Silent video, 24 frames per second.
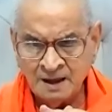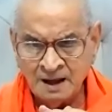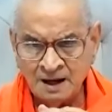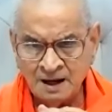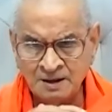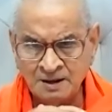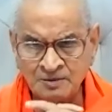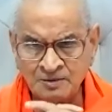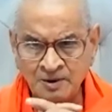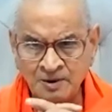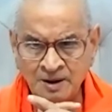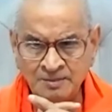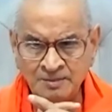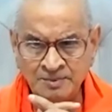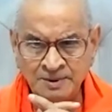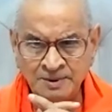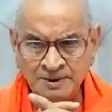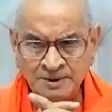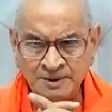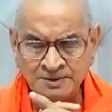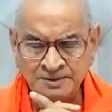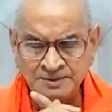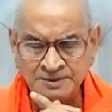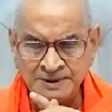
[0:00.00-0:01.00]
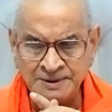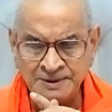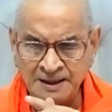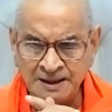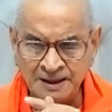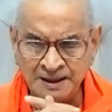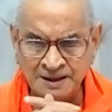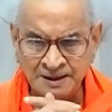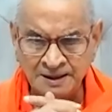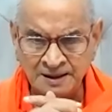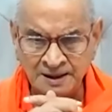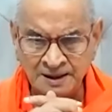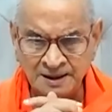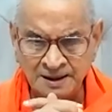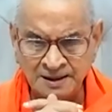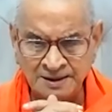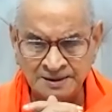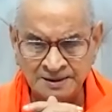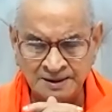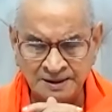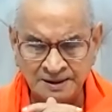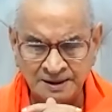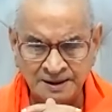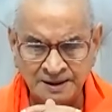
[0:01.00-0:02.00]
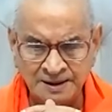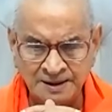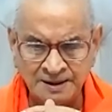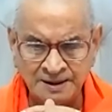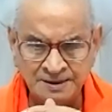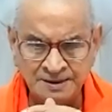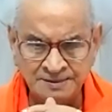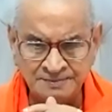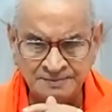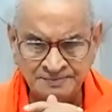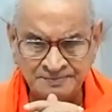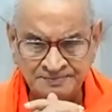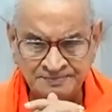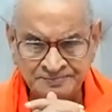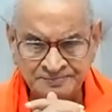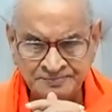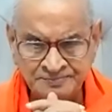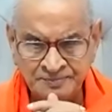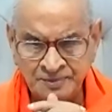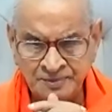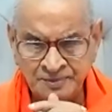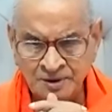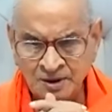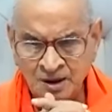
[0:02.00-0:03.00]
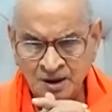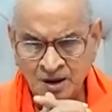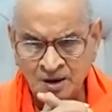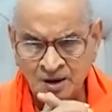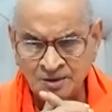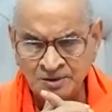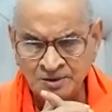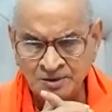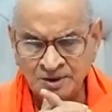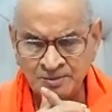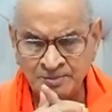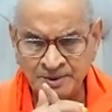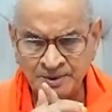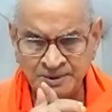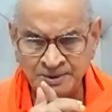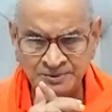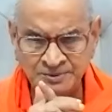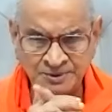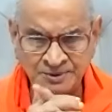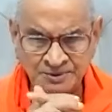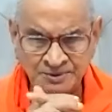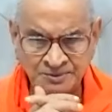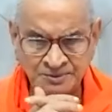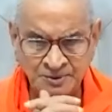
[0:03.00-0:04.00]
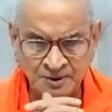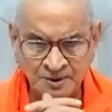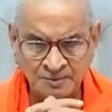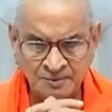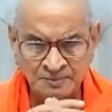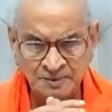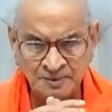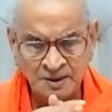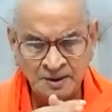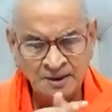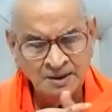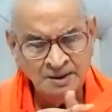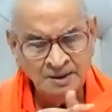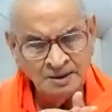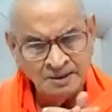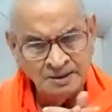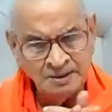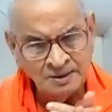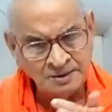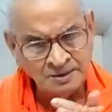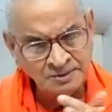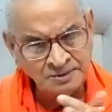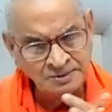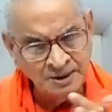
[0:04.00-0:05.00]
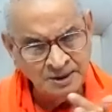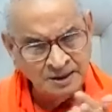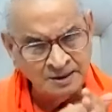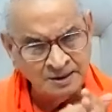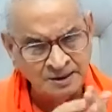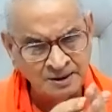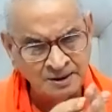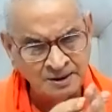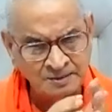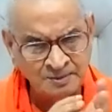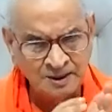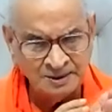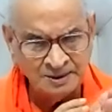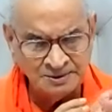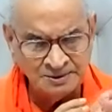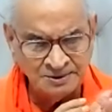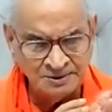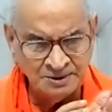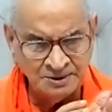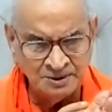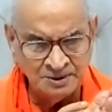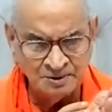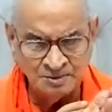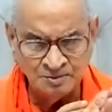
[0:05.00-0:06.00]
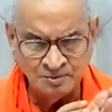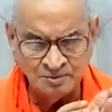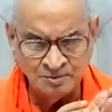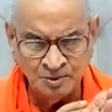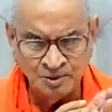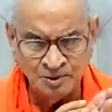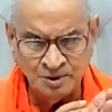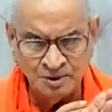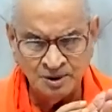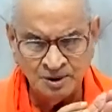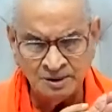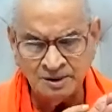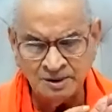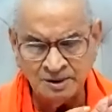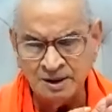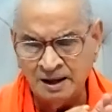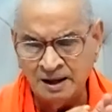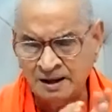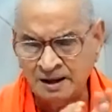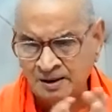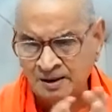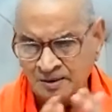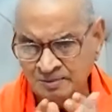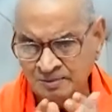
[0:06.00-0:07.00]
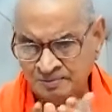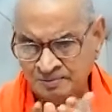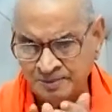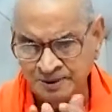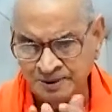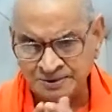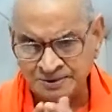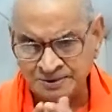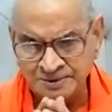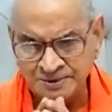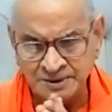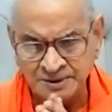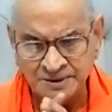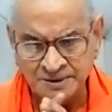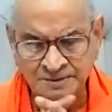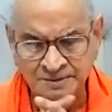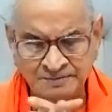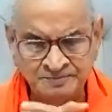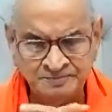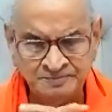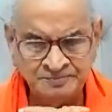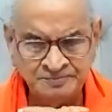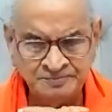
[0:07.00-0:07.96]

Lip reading: And we have been telling again and again on the basis of Shankar Bhashya on Mundak and on Prashna,